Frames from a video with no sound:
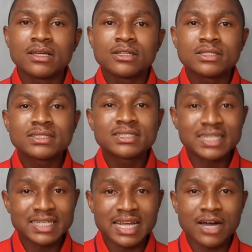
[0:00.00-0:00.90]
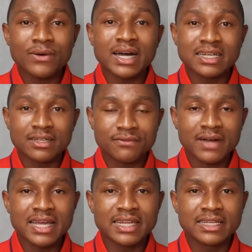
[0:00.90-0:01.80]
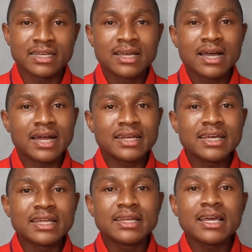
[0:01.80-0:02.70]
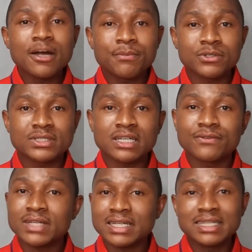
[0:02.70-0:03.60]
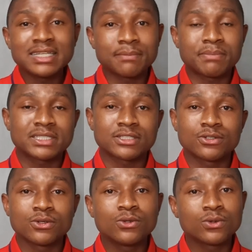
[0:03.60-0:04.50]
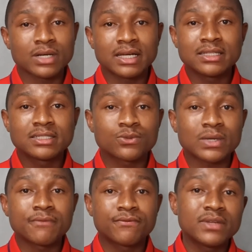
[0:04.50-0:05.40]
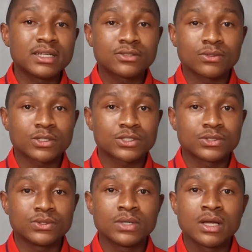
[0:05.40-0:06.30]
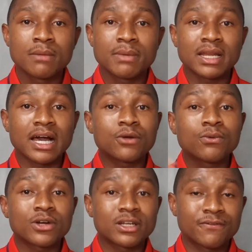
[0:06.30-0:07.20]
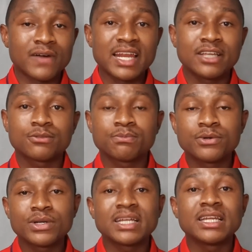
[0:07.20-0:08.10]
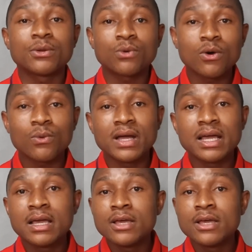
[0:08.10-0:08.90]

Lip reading: Sit down and define it and then help yourself. You can let the person know, look, this is what I'm feeling towards you, but I don't want to define it to put it in the wrong way.